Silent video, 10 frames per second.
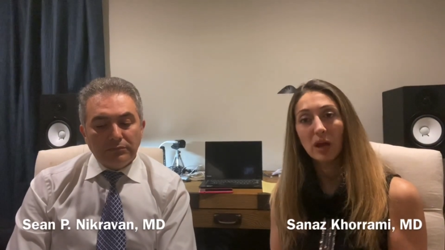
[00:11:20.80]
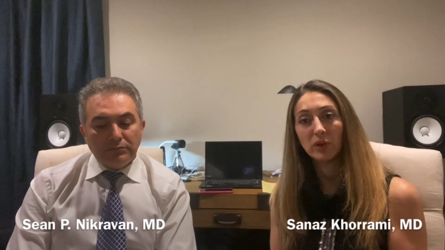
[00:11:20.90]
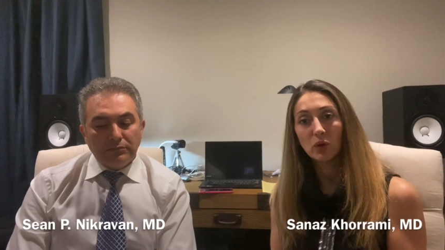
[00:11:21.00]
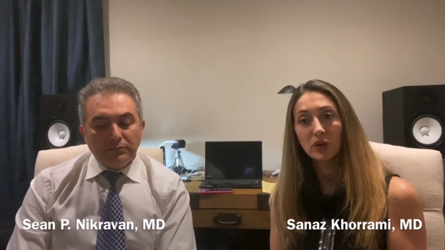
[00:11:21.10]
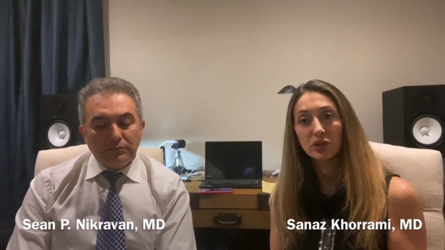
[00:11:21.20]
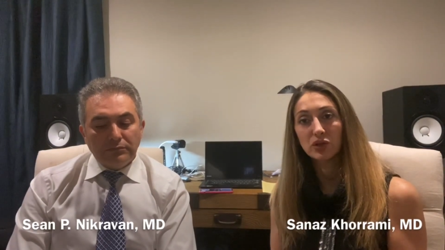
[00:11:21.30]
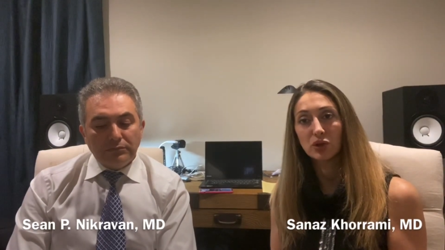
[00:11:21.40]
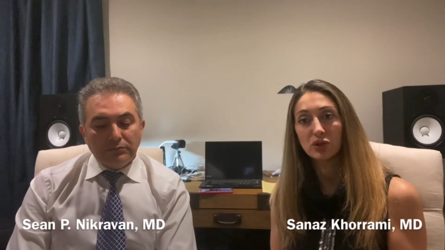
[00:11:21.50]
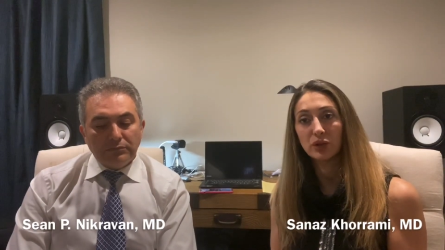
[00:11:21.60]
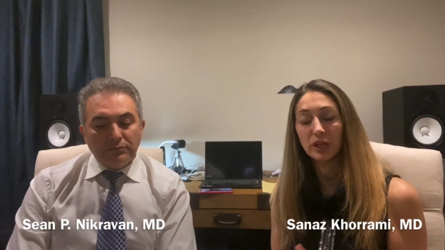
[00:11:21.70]
Speaker 1: you go into
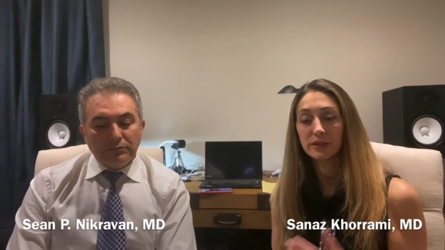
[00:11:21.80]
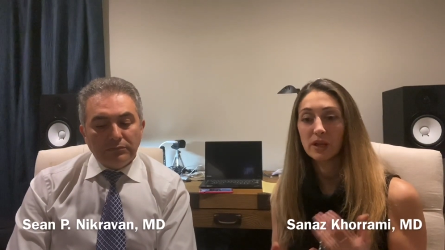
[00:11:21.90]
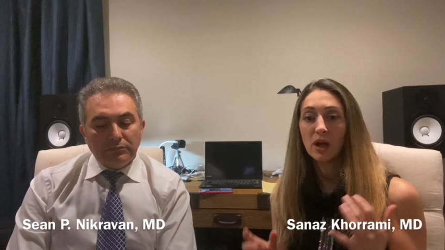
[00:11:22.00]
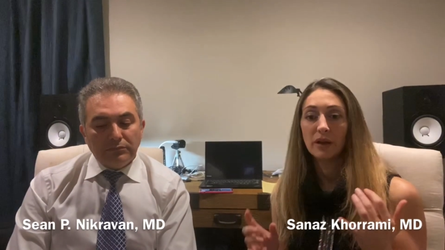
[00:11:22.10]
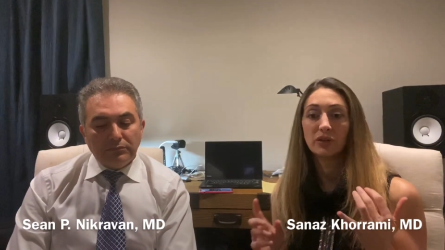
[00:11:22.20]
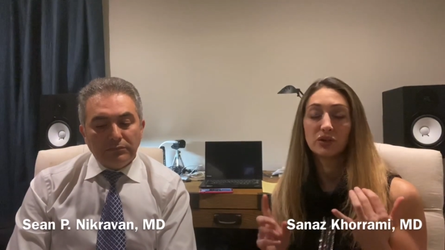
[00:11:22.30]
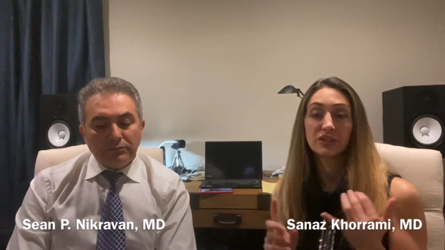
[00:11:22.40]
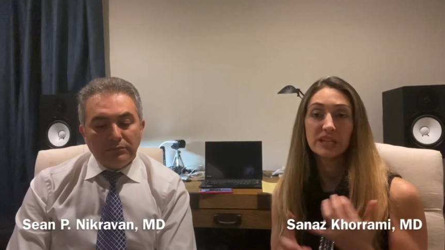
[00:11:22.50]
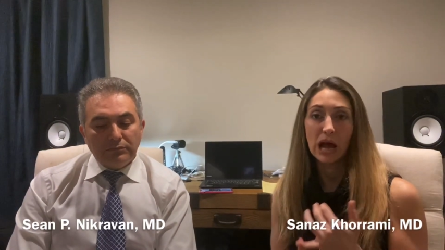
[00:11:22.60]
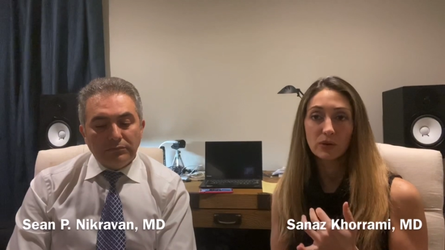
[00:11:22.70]
surgeries, there's
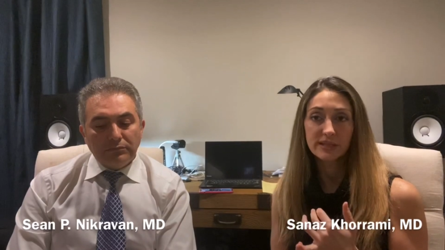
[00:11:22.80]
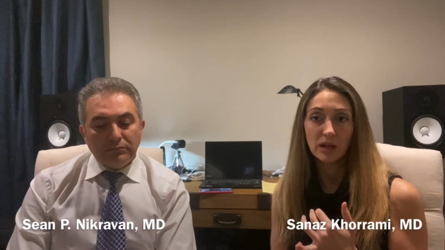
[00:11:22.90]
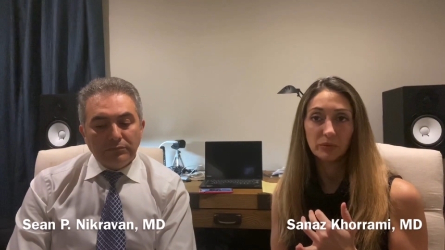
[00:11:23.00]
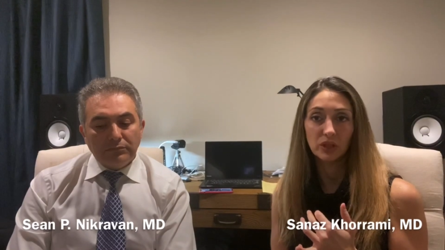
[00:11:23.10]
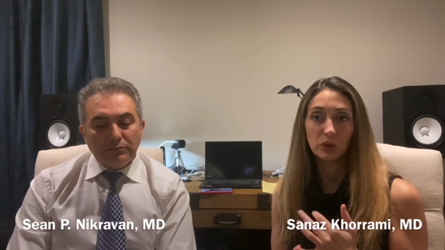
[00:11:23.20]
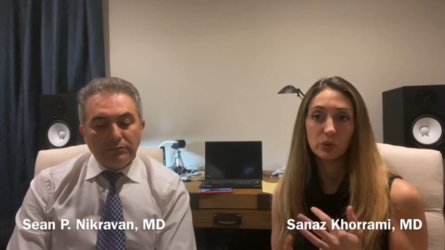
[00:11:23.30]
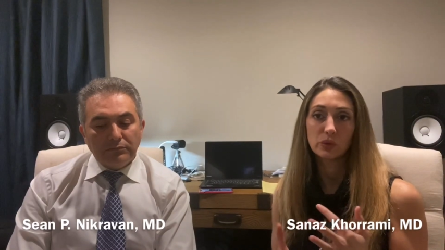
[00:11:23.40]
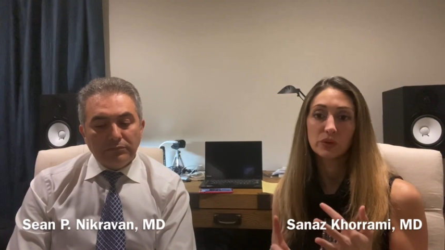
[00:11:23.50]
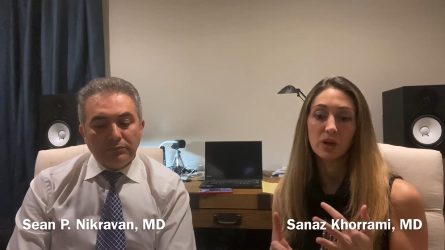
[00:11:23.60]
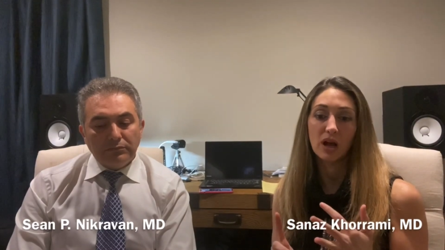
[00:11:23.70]
gowns that'll be
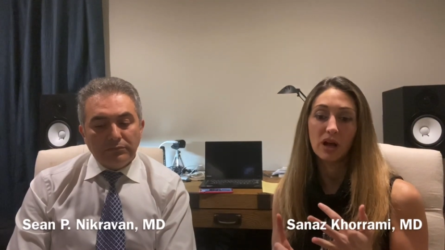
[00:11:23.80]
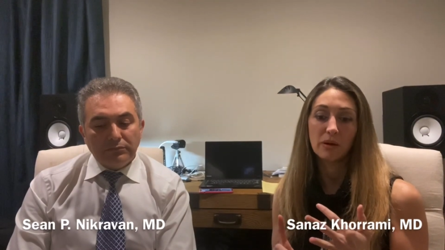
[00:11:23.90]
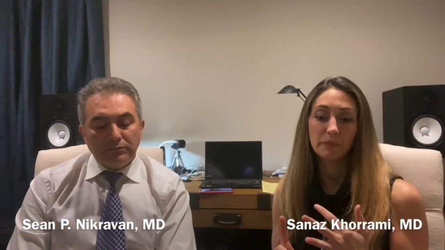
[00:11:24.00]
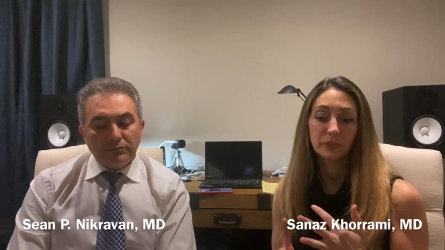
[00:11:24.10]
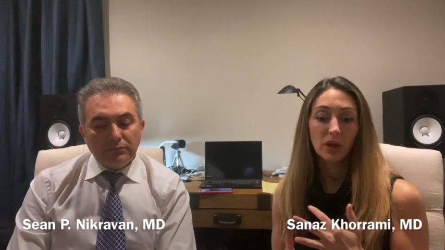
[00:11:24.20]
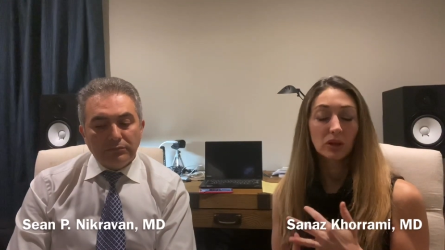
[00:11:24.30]
used, um,